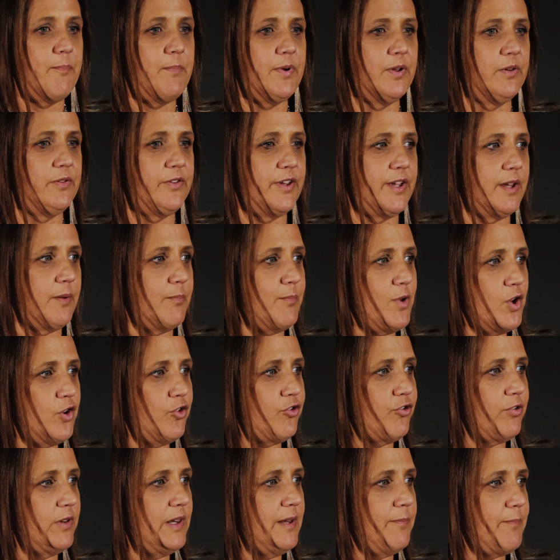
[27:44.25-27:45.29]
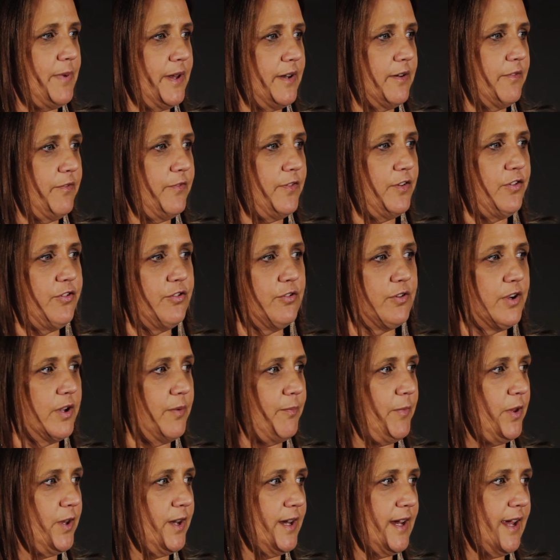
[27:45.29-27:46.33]
building mutually beneficial
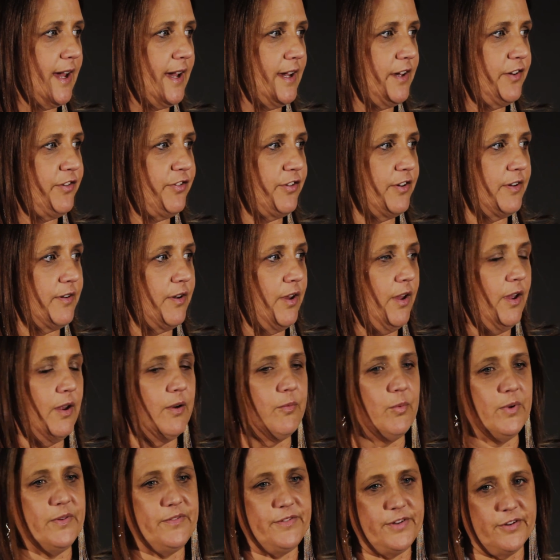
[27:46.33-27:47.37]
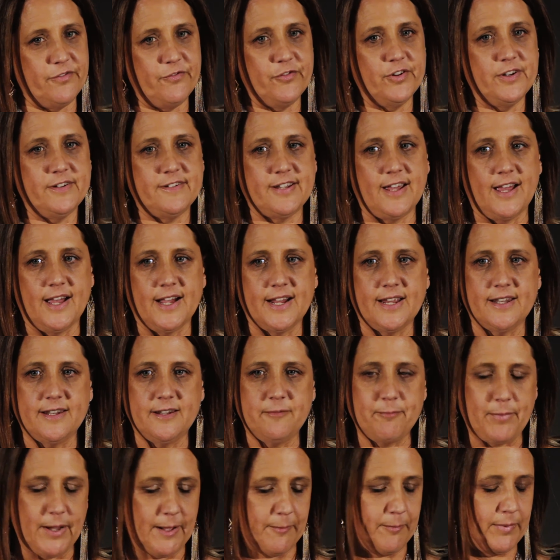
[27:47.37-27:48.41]
communication with different
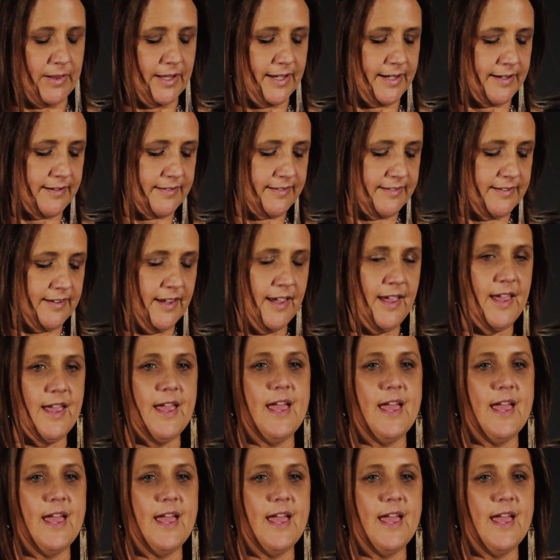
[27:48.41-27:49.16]
targeted publics